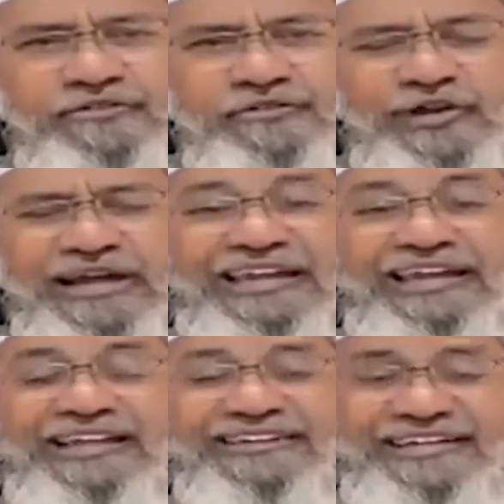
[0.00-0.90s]
you get
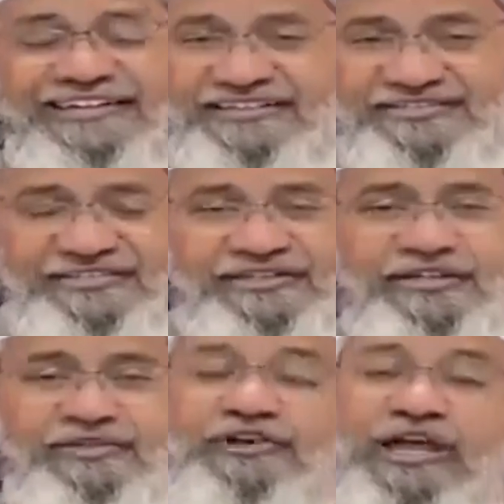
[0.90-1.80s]
legal status,
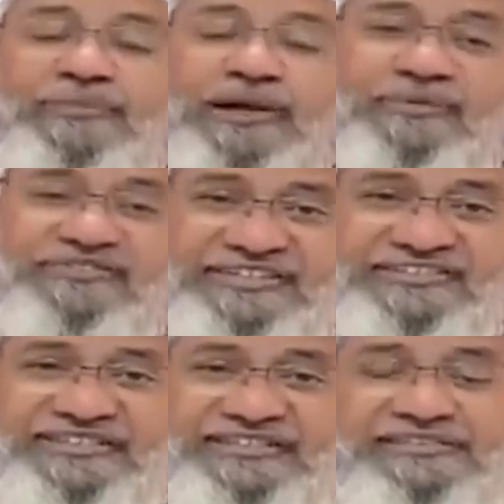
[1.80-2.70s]
you can become a
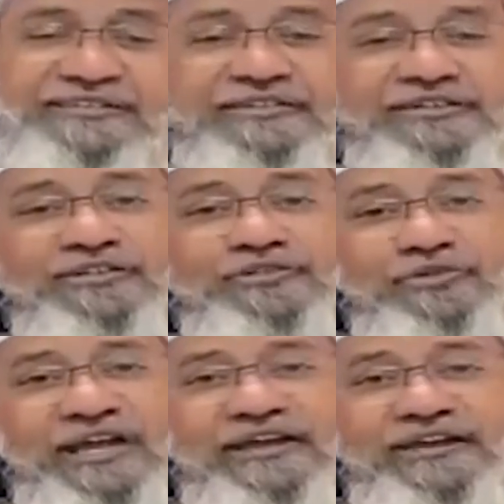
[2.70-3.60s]
citizen, you
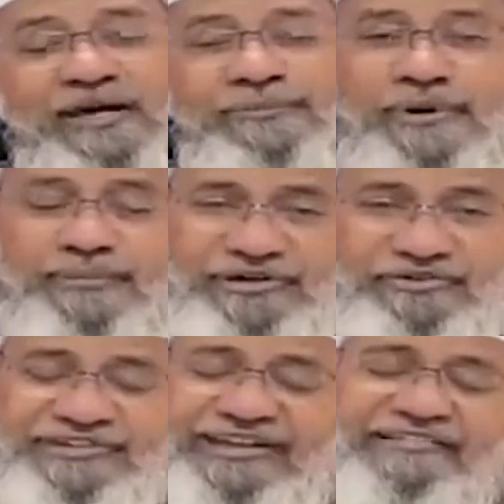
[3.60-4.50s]
get a permit to
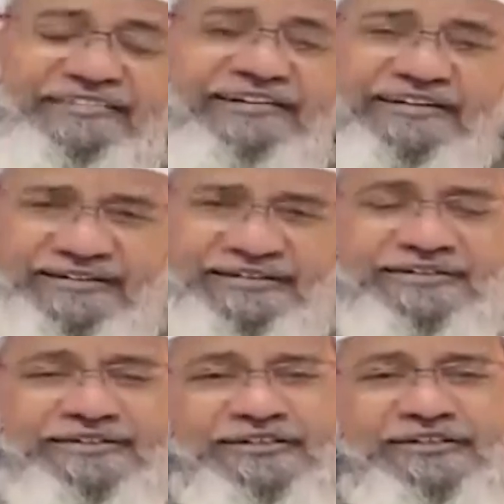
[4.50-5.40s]
stay, et cetera.
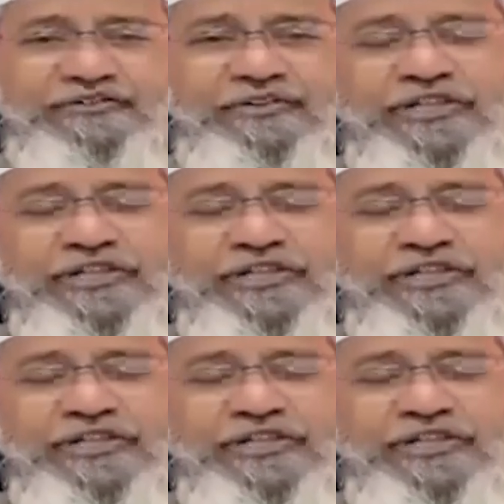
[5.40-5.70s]
So